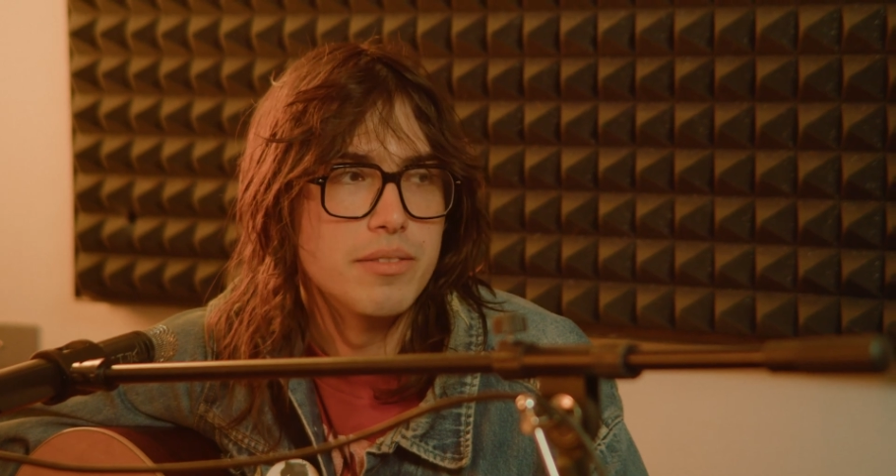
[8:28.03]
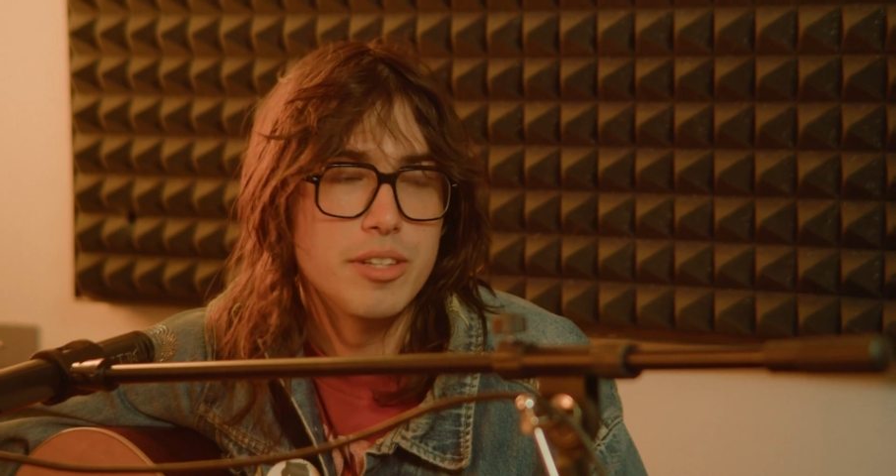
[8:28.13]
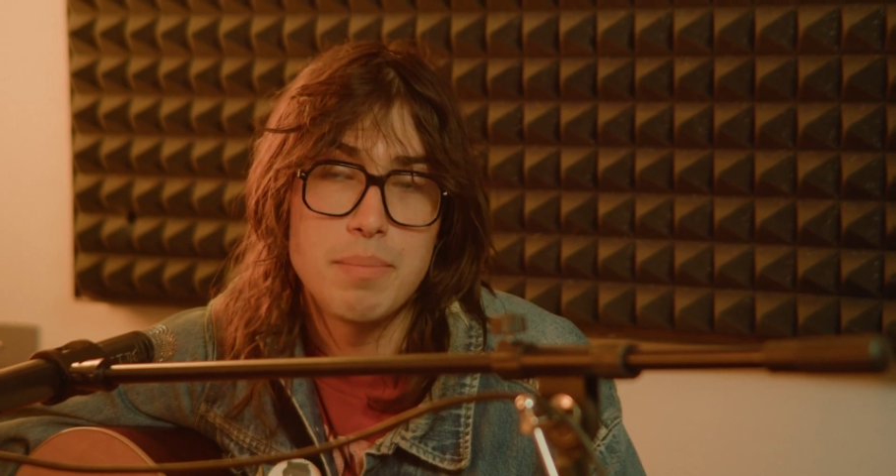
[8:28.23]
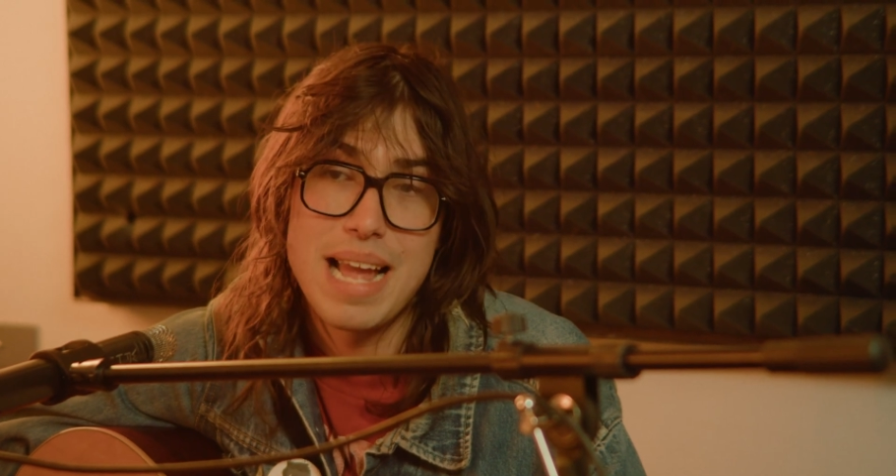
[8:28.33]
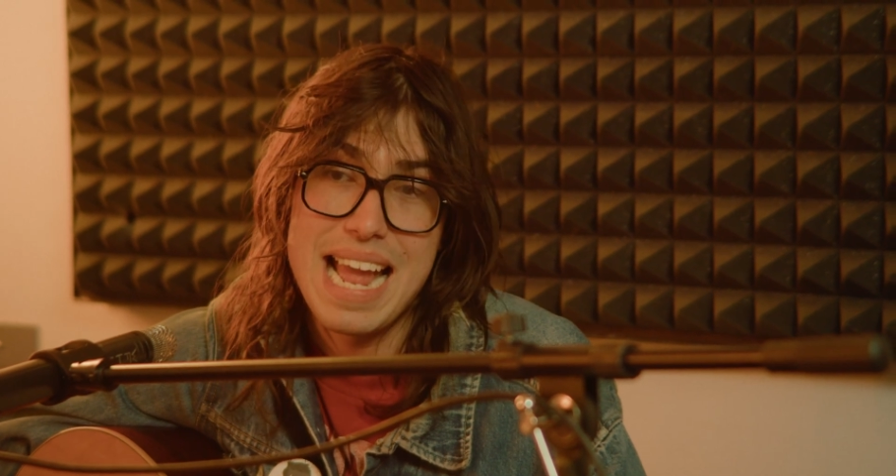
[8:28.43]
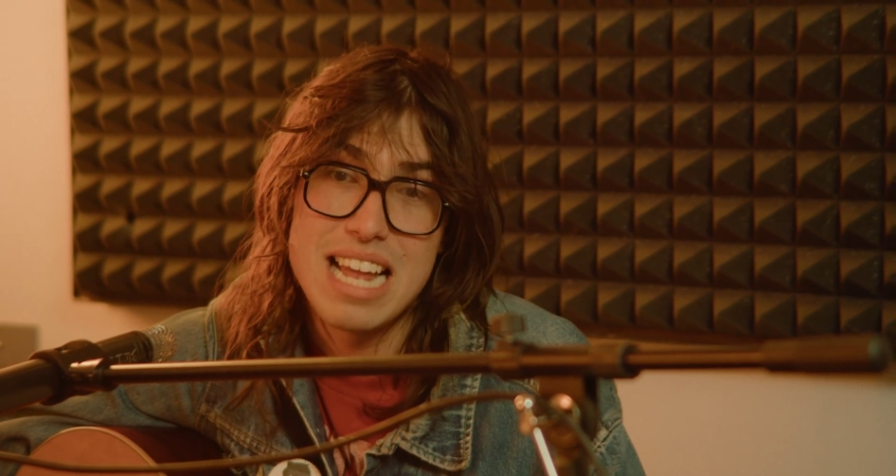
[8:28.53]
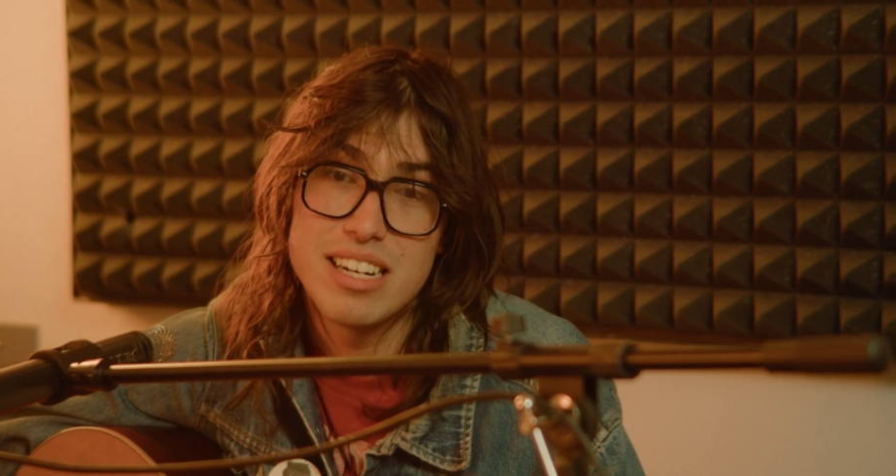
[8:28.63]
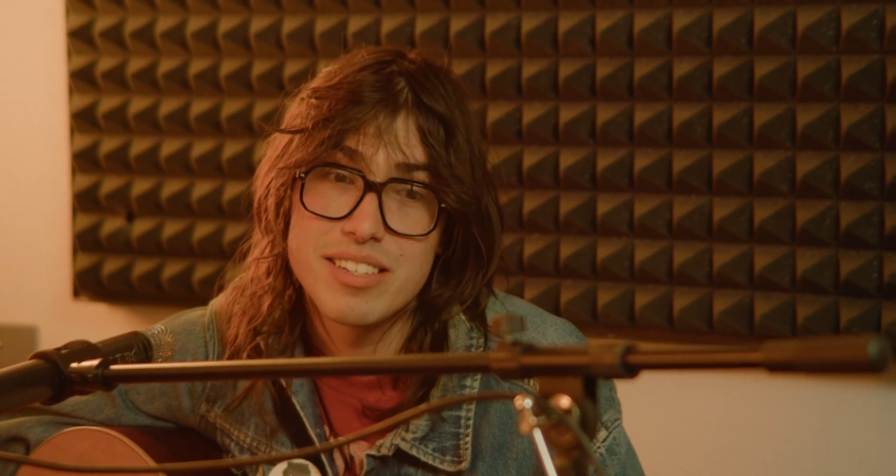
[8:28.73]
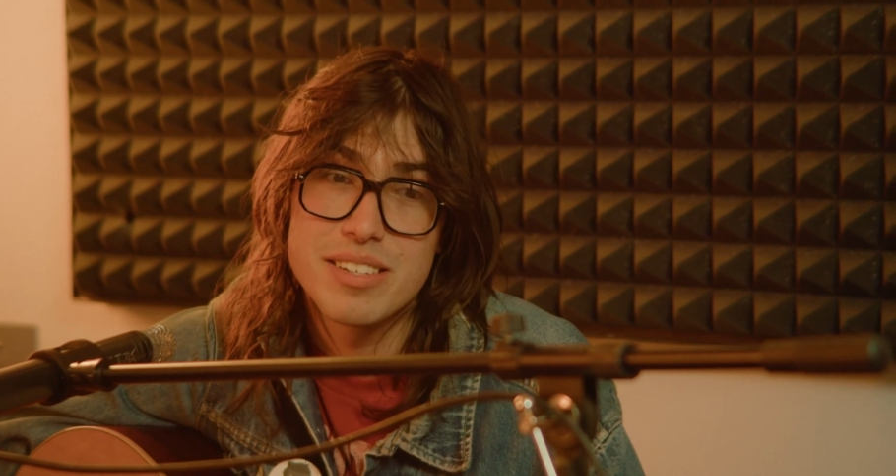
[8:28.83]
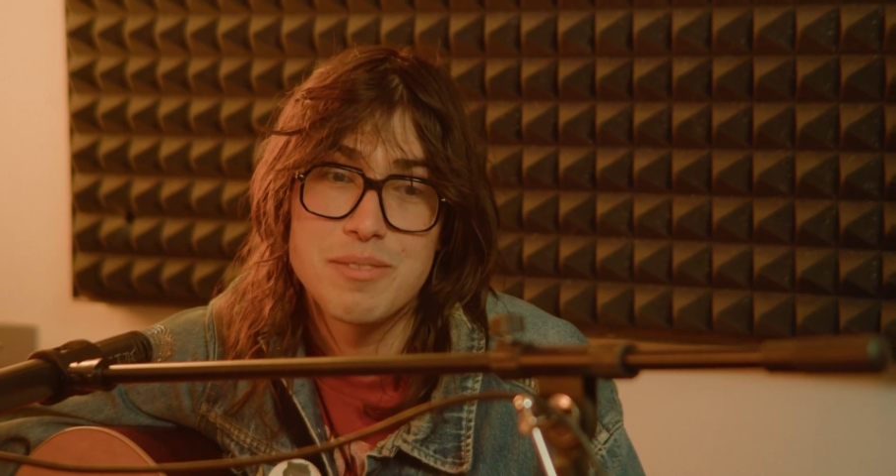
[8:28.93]
The
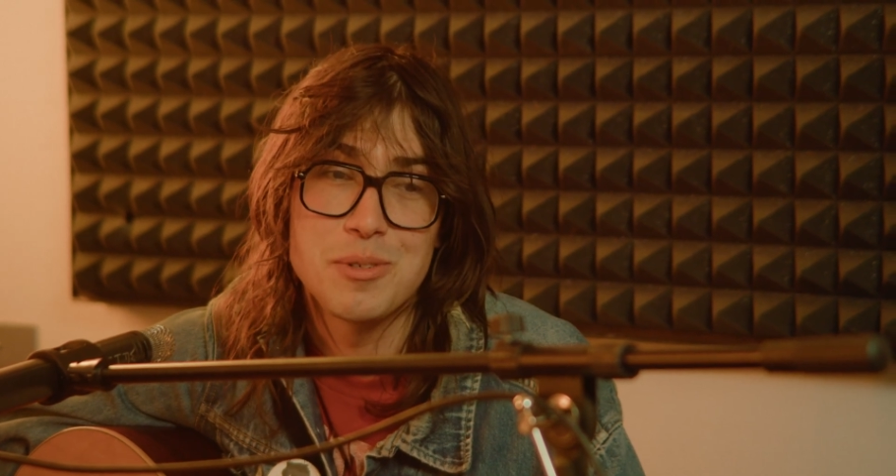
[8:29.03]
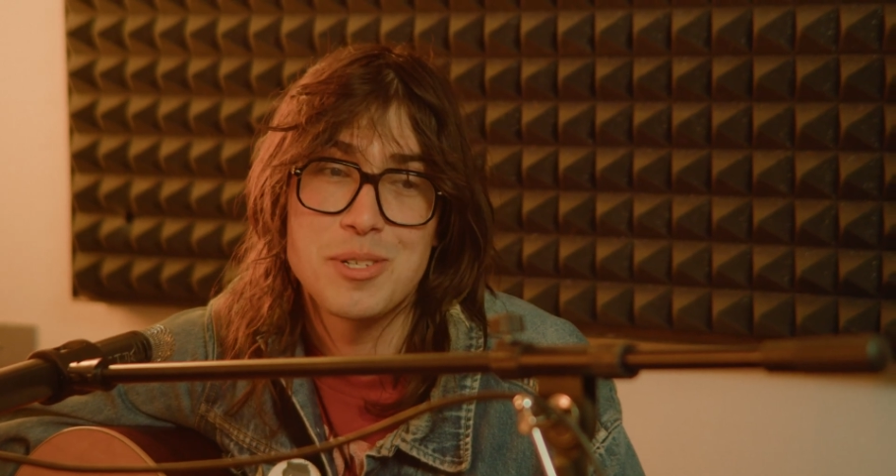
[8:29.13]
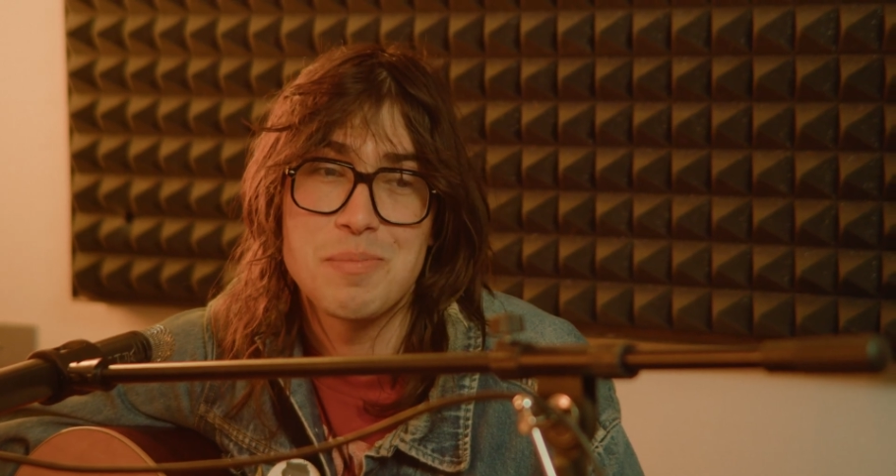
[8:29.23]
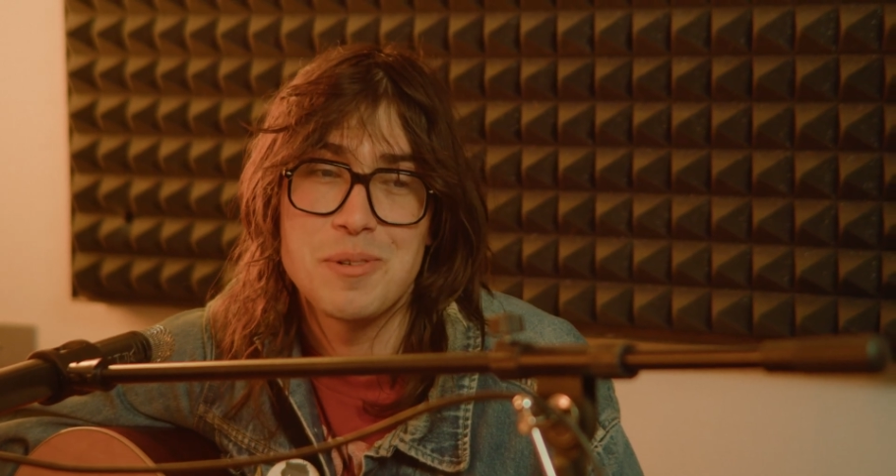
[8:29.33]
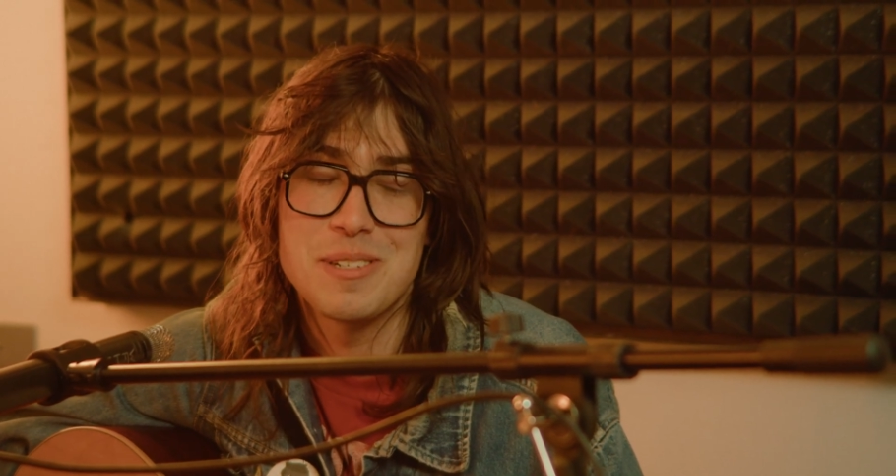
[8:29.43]
band, we're super